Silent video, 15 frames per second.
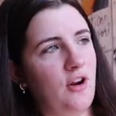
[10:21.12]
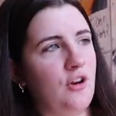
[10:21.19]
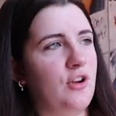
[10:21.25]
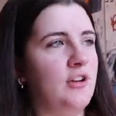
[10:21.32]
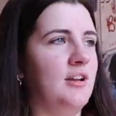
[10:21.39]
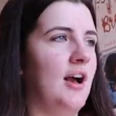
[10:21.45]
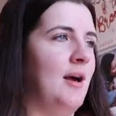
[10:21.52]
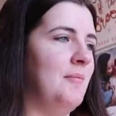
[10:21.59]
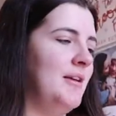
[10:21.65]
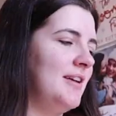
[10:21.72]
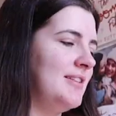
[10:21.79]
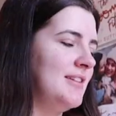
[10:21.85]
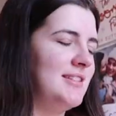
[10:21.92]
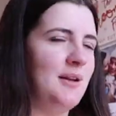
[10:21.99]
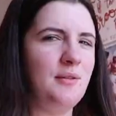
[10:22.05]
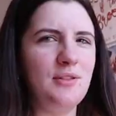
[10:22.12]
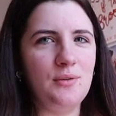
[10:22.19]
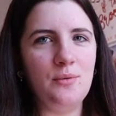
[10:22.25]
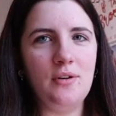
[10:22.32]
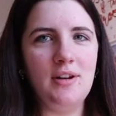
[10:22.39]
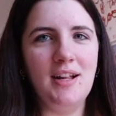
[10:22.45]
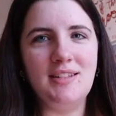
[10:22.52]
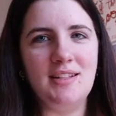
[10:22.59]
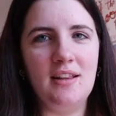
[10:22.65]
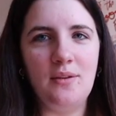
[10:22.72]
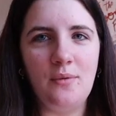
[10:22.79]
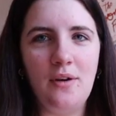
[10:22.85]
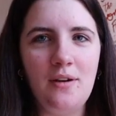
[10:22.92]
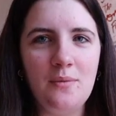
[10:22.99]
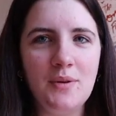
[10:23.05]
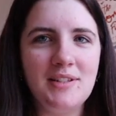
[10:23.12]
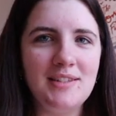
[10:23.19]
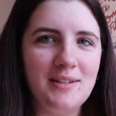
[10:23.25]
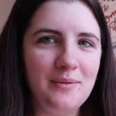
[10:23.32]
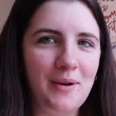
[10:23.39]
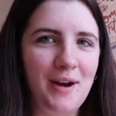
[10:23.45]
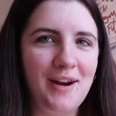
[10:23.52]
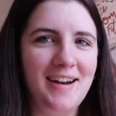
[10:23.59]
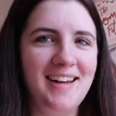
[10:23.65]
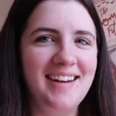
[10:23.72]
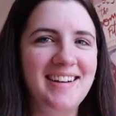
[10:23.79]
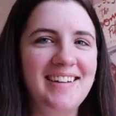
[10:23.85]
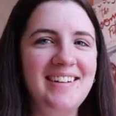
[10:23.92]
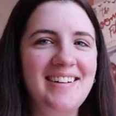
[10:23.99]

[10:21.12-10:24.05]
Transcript: ergonomics, is that what the word? That's not the word. What's the word?